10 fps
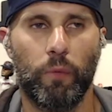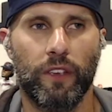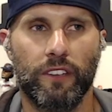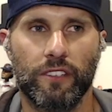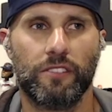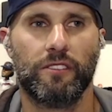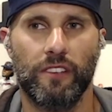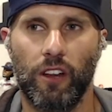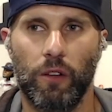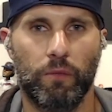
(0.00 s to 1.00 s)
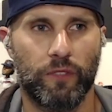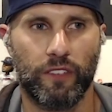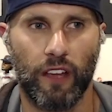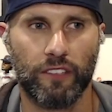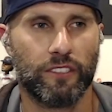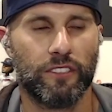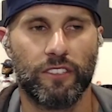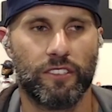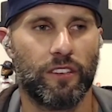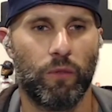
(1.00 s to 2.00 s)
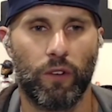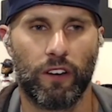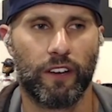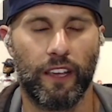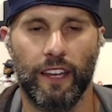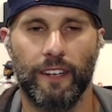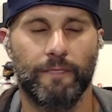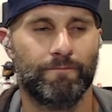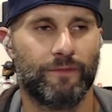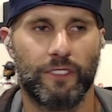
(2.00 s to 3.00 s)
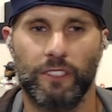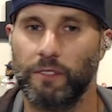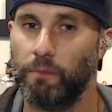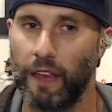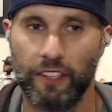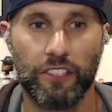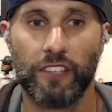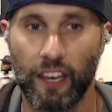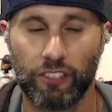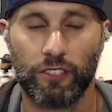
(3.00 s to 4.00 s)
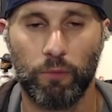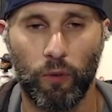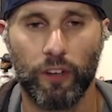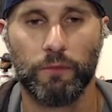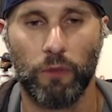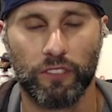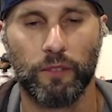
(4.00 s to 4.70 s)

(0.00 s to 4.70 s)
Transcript: he just does consistent work and makes his extra points, most